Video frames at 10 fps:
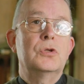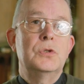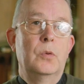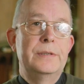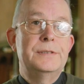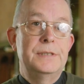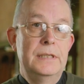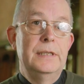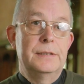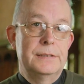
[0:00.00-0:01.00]
has always
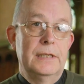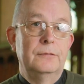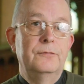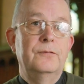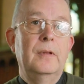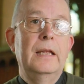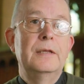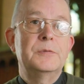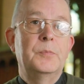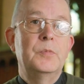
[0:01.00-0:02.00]
seen itself
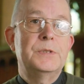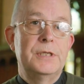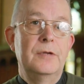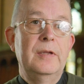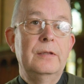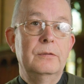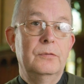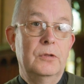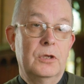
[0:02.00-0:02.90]
as serving the